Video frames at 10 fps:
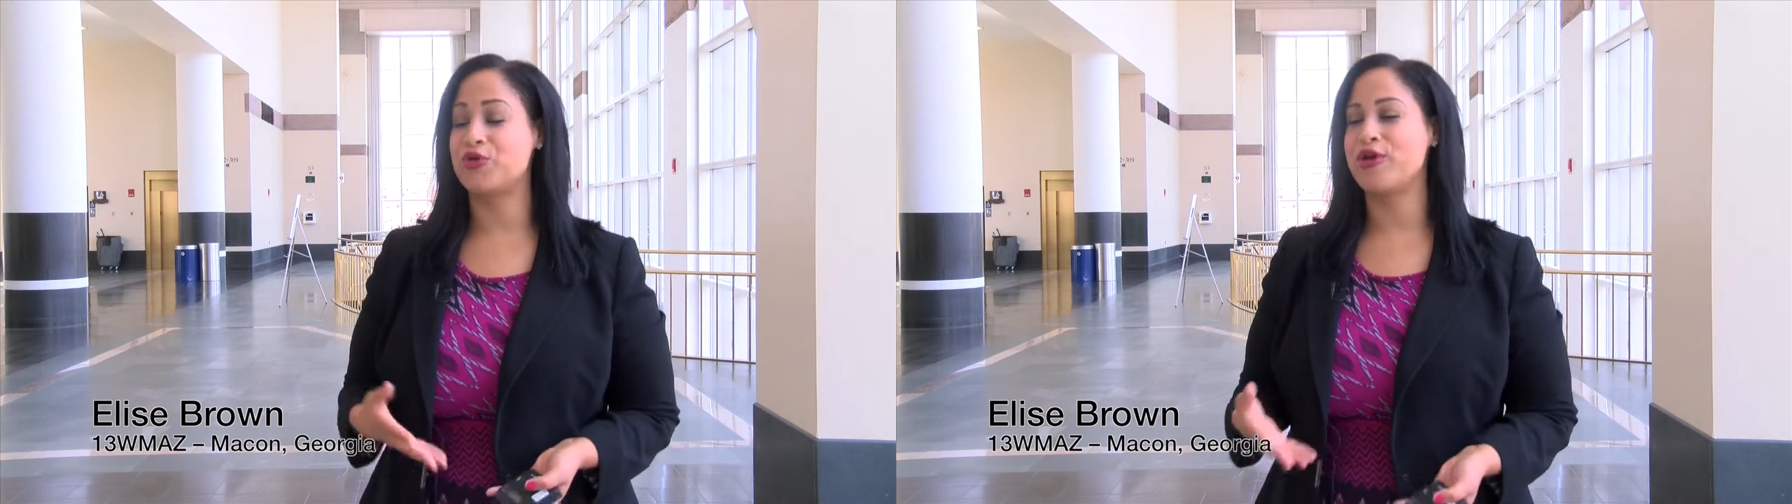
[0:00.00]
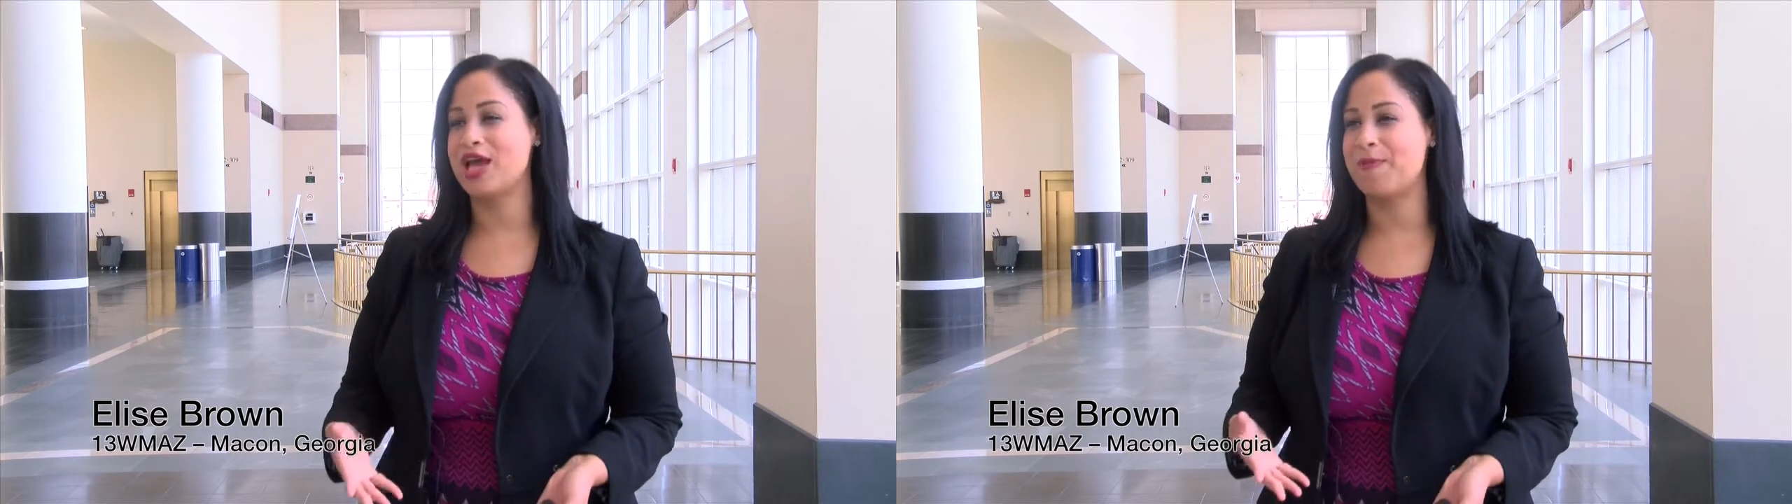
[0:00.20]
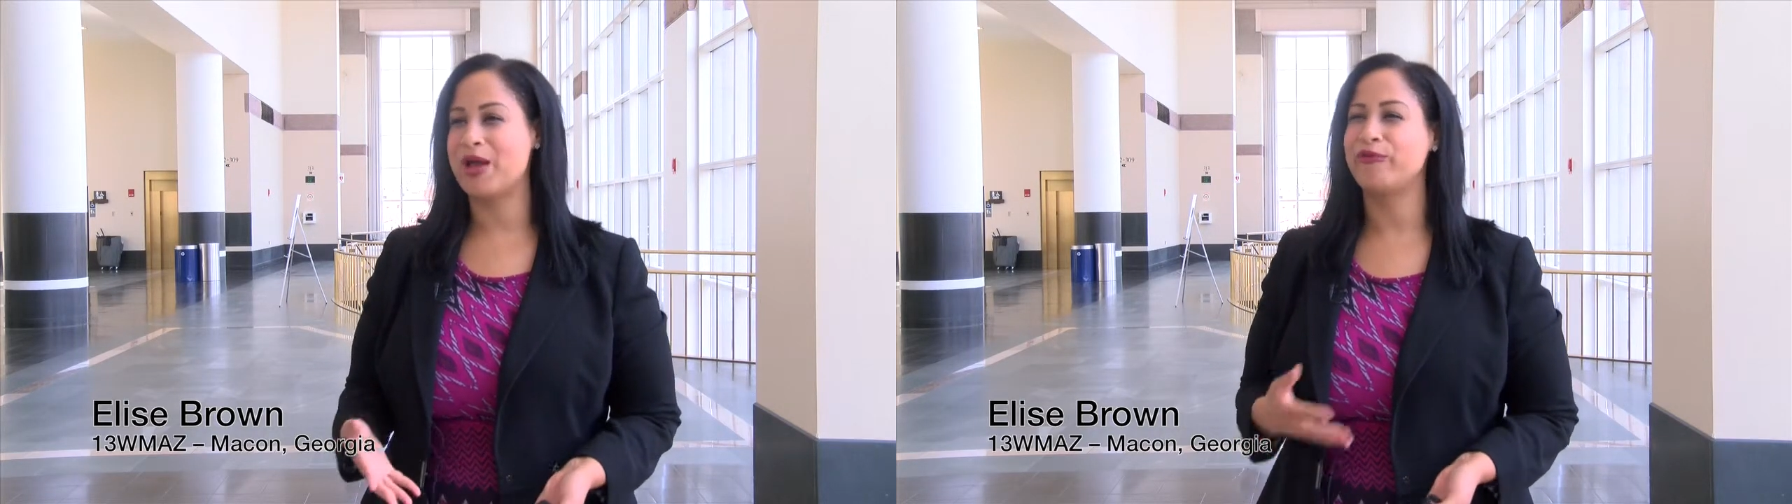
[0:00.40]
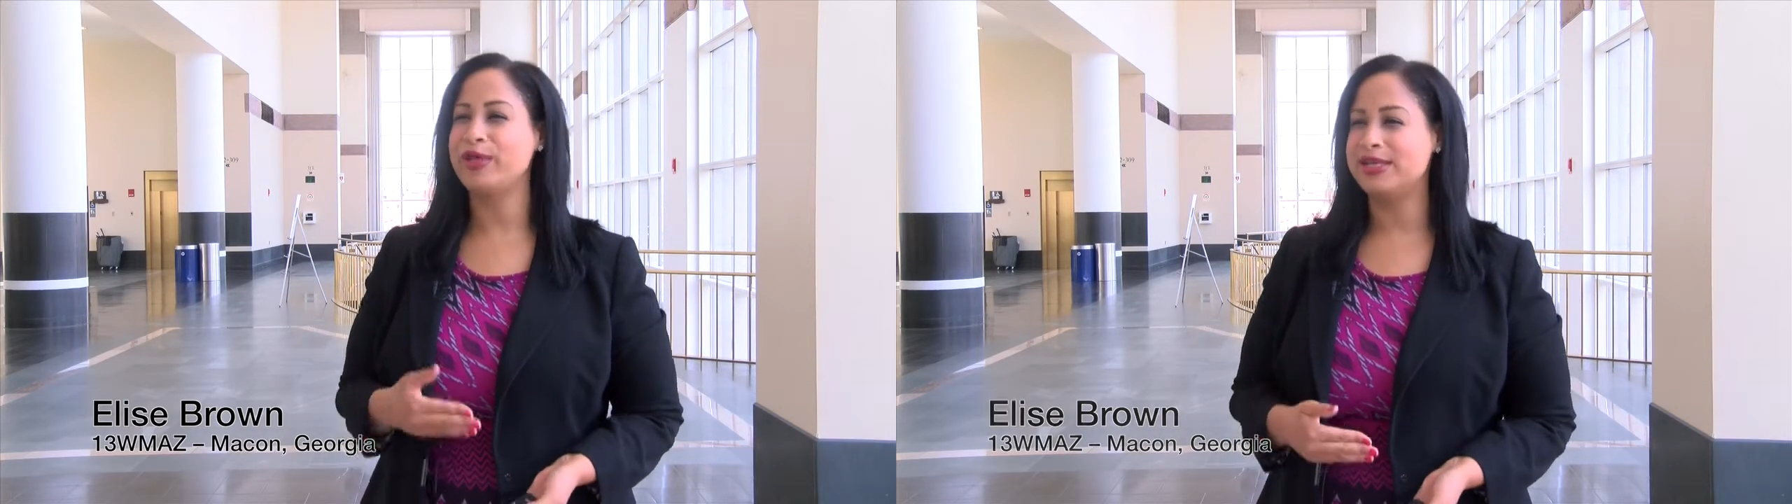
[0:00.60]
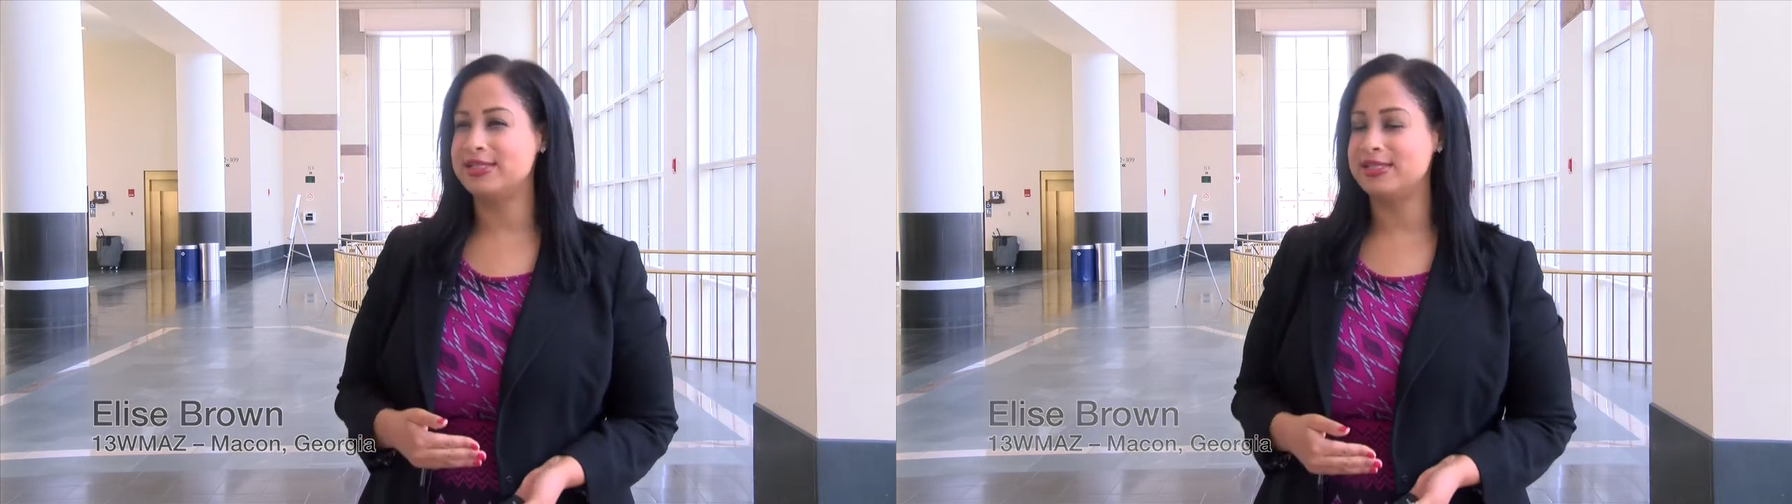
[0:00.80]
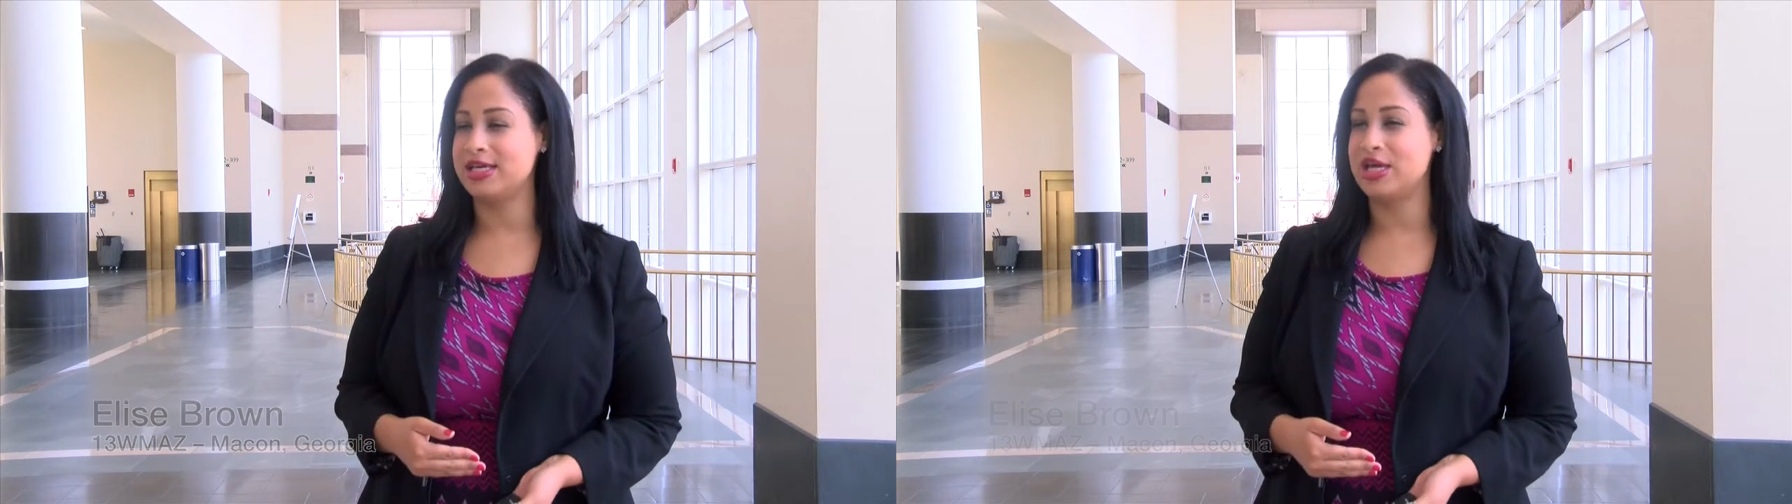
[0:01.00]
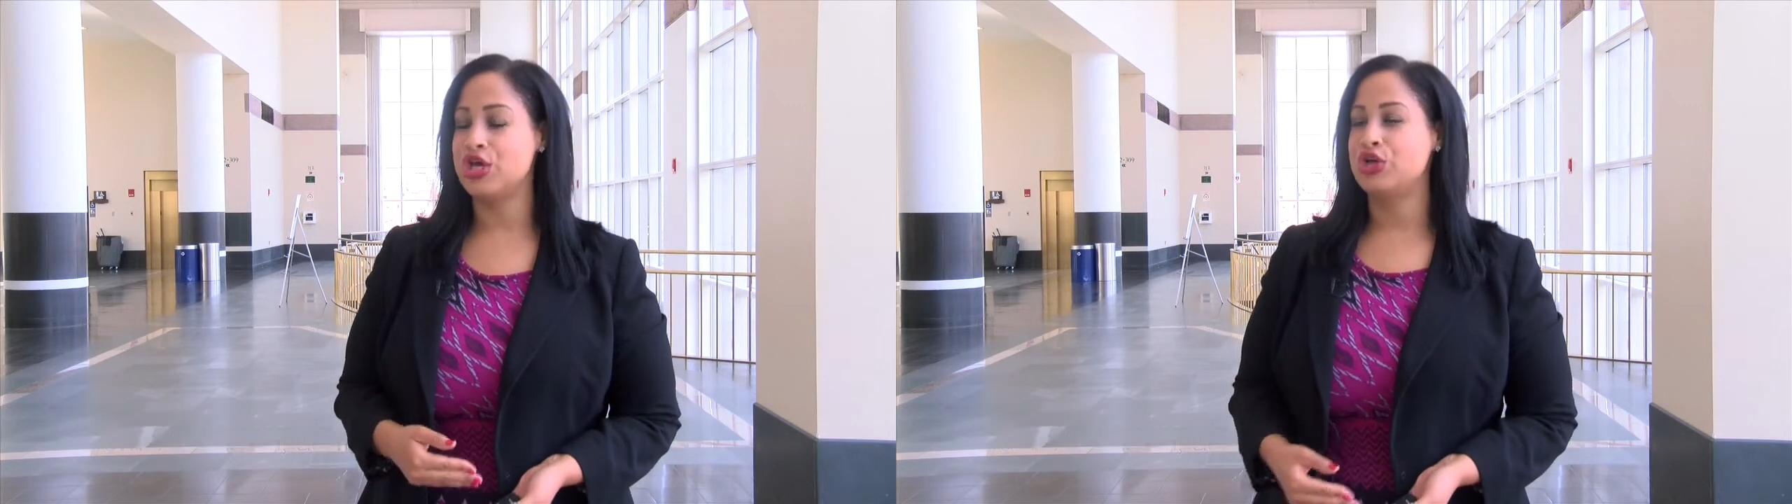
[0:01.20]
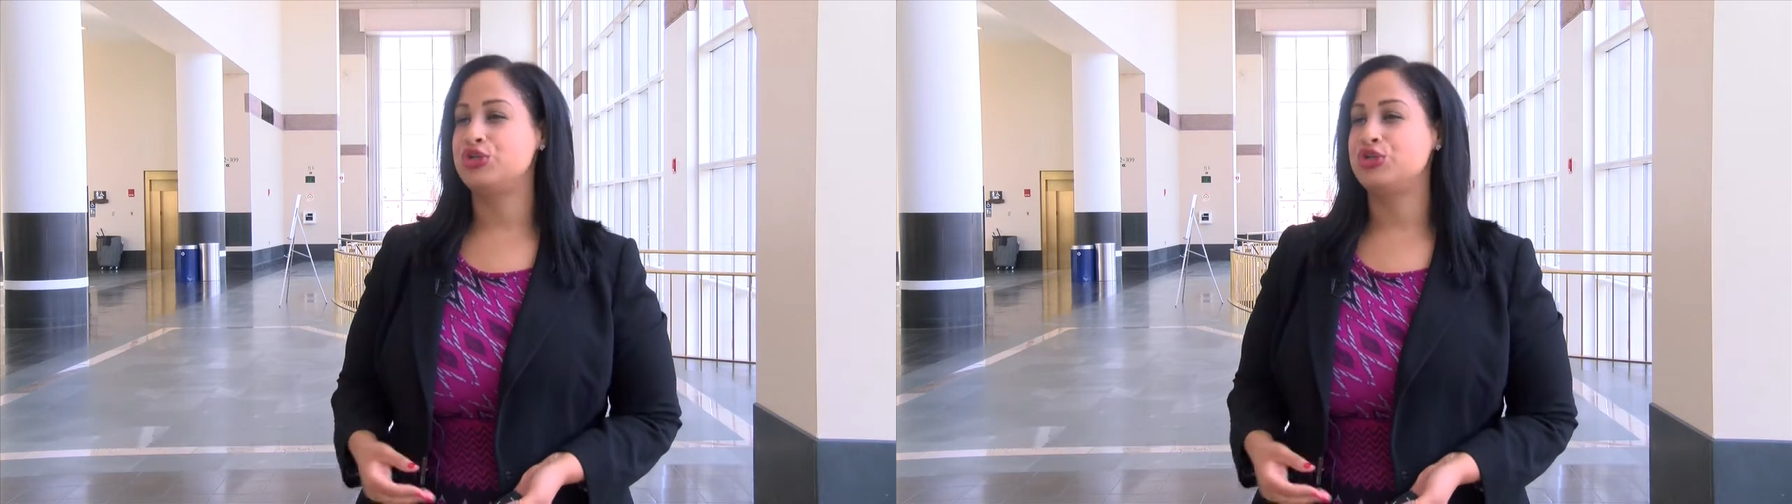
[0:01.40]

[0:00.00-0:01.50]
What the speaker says: So growing up, I really didn't see